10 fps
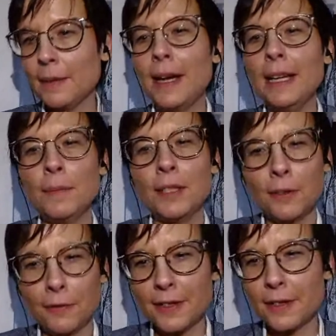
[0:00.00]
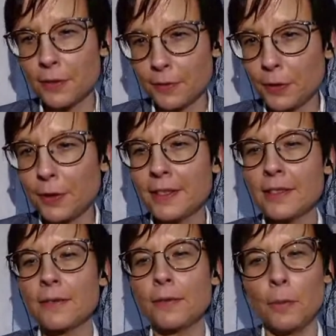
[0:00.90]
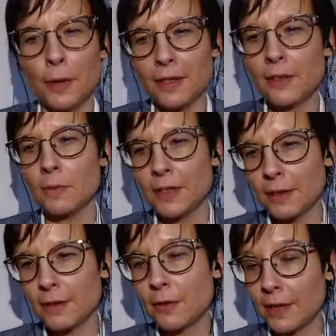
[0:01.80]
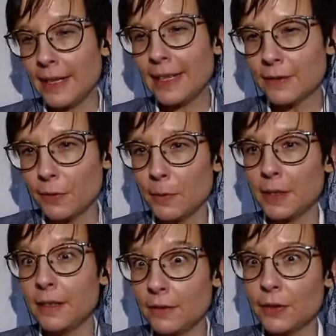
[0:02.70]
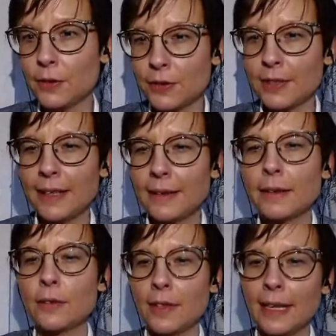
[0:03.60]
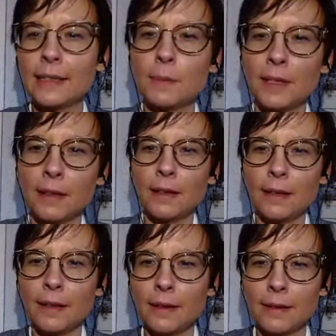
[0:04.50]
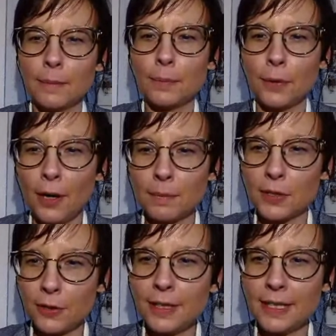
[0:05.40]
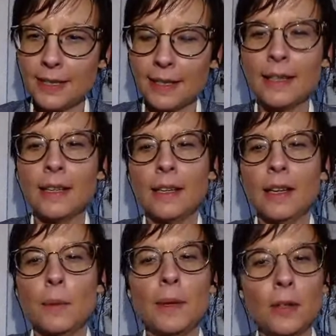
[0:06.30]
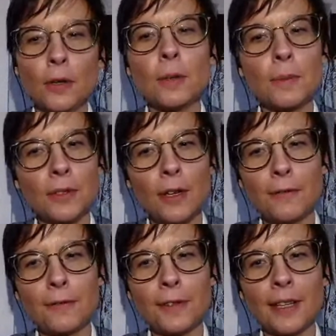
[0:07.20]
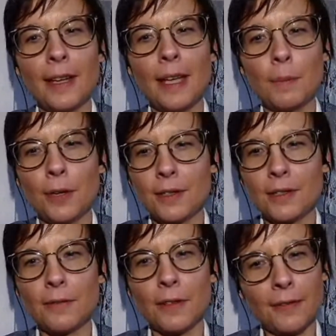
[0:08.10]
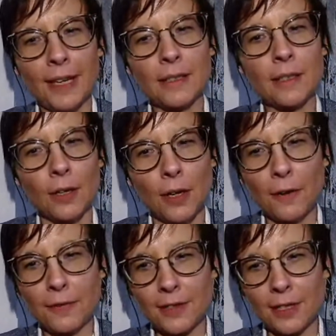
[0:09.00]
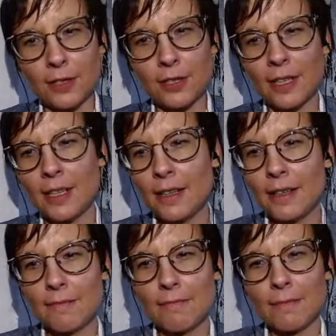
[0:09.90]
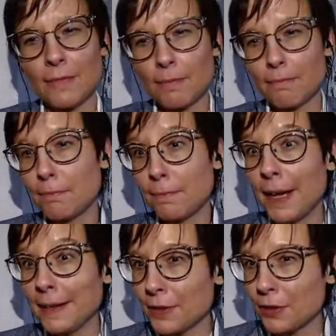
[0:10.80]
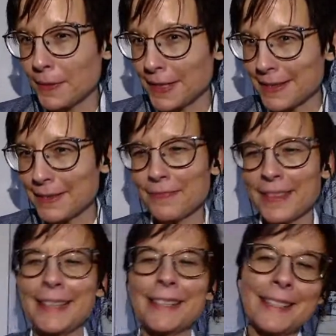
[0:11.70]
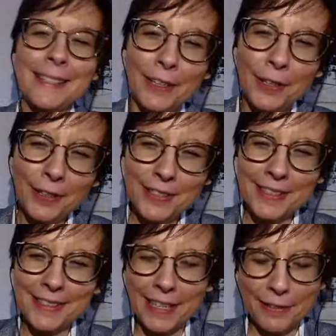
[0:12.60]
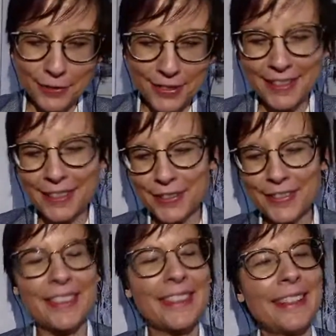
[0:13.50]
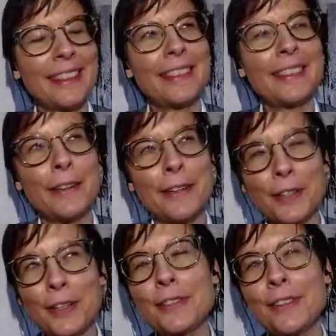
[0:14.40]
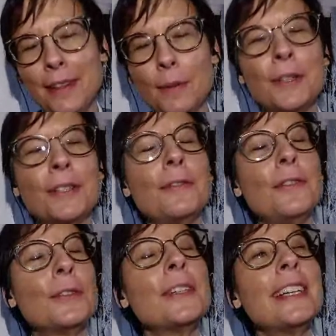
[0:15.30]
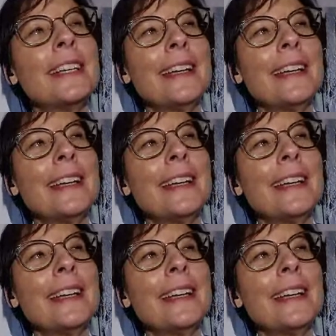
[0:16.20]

There might be differences, of course, from one human to the next, from one individual to the next, the broad majority, we don't observe a positive effect of such punishments. And as a psychologist, I have to tell you that there is also another point of view.